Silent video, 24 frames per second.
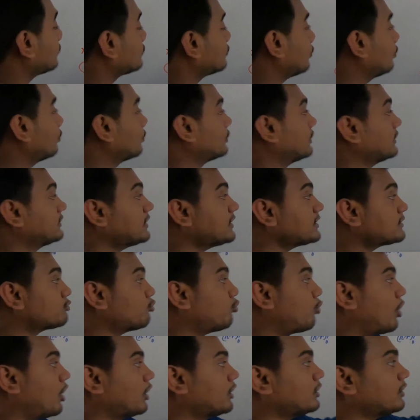So this is
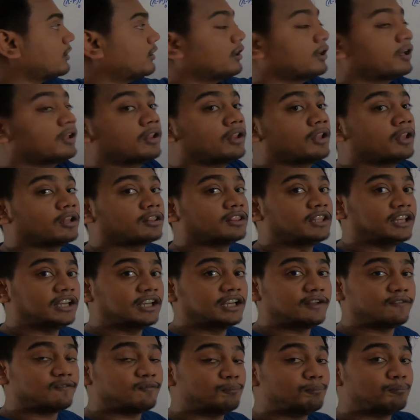what
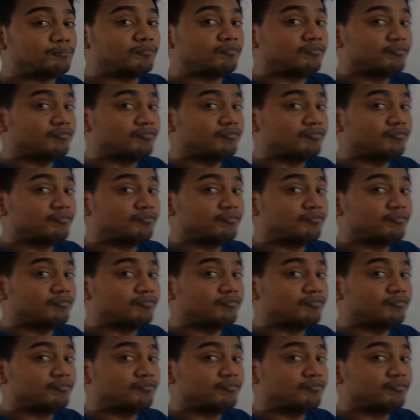the